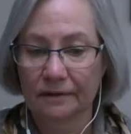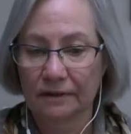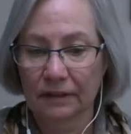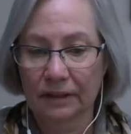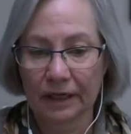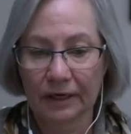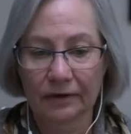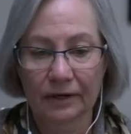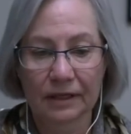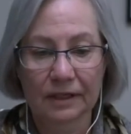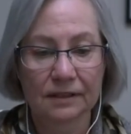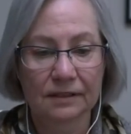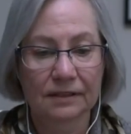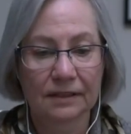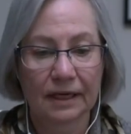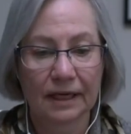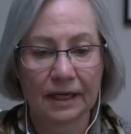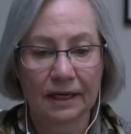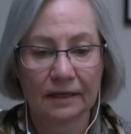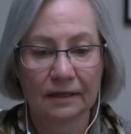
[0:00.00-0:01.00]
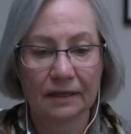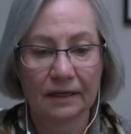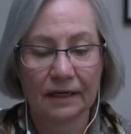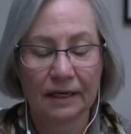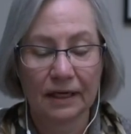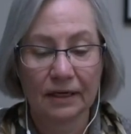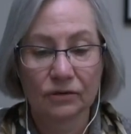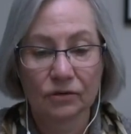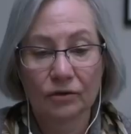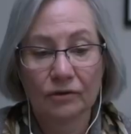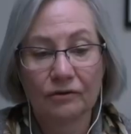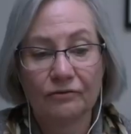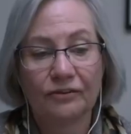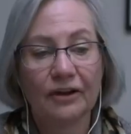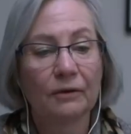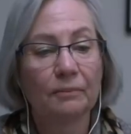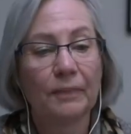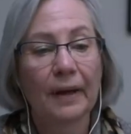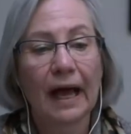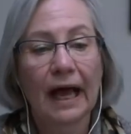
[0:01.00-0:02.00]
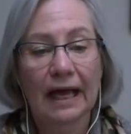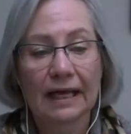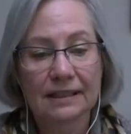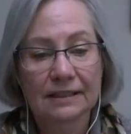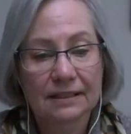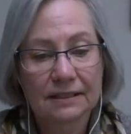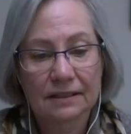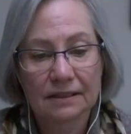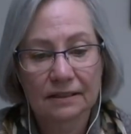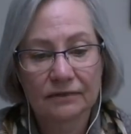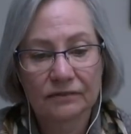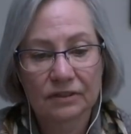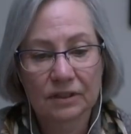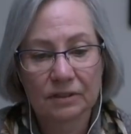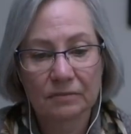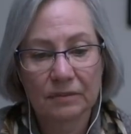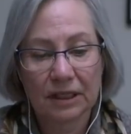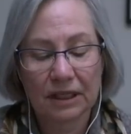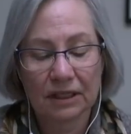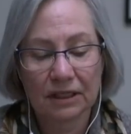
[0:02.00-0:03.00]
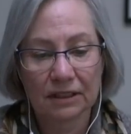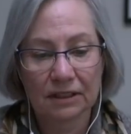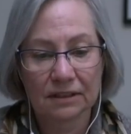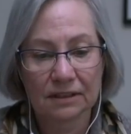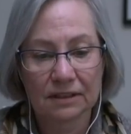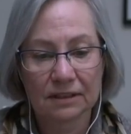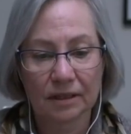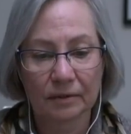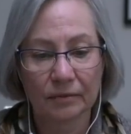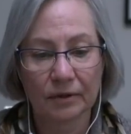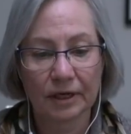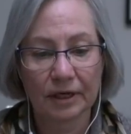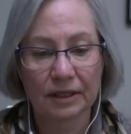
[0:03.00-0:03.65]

clerics, and so it felt positive to me in some